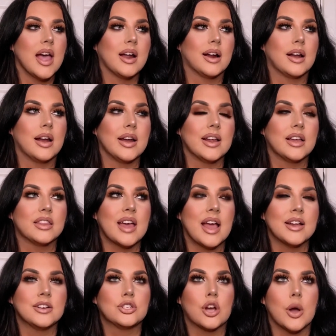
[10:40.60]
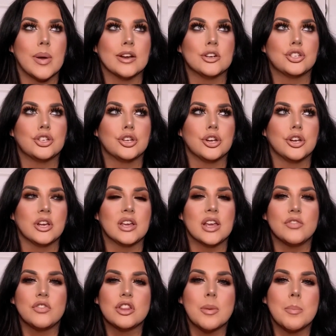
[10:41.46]
a clinic that is going to
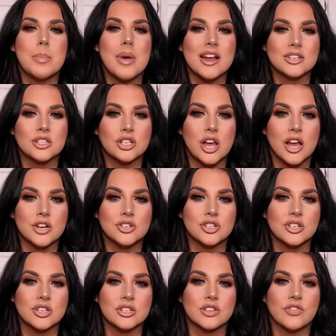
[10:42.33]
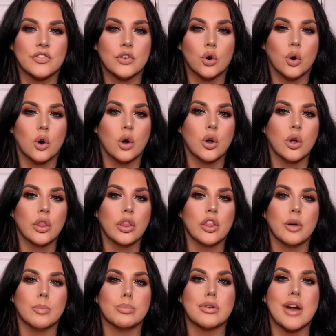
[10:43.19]
give you the best surgeons for
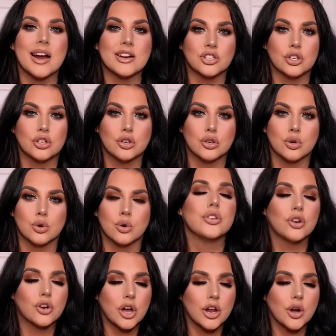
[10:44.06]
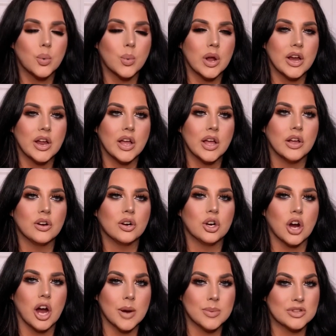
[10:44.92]
the practical. You're gonna wanna
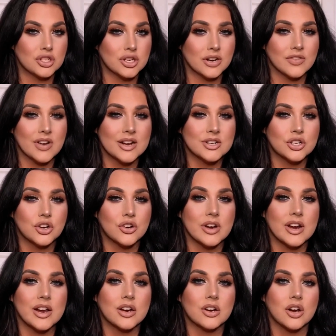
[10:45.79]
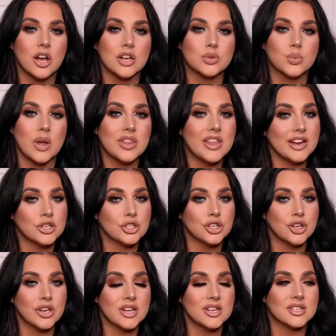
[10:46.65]
go with Docfinderkorea, because what they
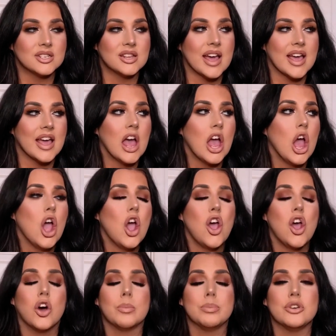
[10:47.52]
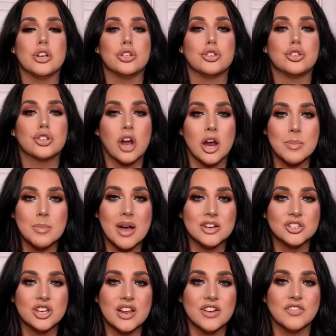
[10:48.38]
do is they help you so
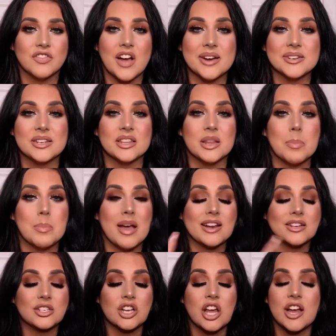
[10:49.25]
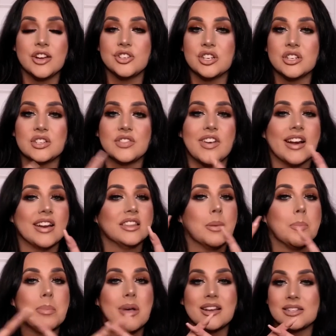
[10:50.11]
much in finding the best surgeons,
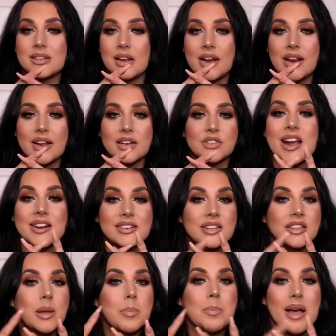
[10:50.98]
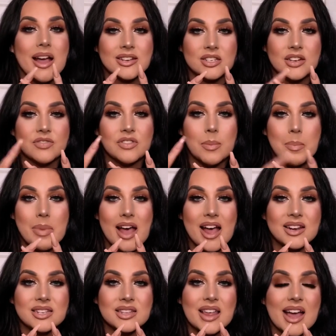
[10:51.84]
finding the best clinic, finding the best of the
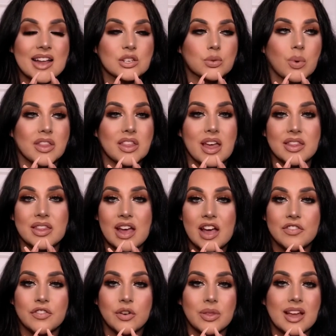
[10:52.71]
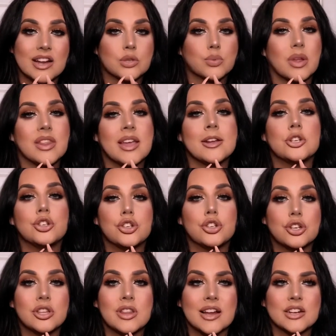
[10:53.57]
best. That is what they're there for, that's what they
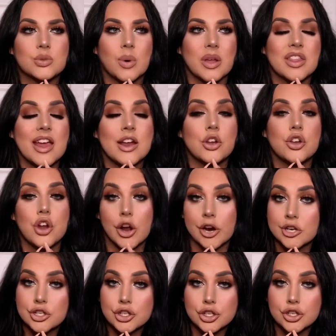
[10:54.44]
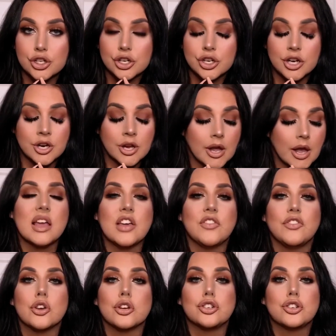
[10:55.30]
do, that's what they're known to do.
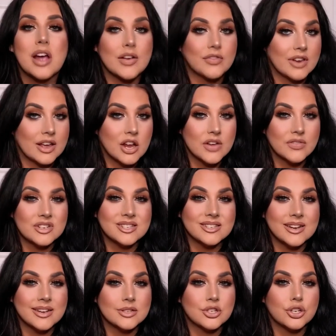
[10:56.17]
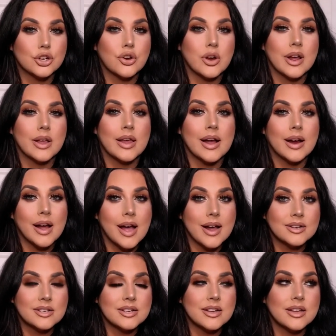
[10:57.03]
If you're traveling overseas to Korea like
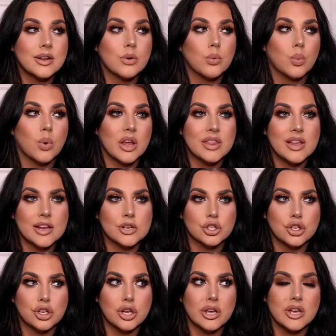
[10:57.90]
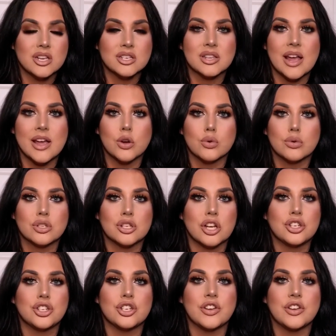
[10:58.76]
I did, what they do is they also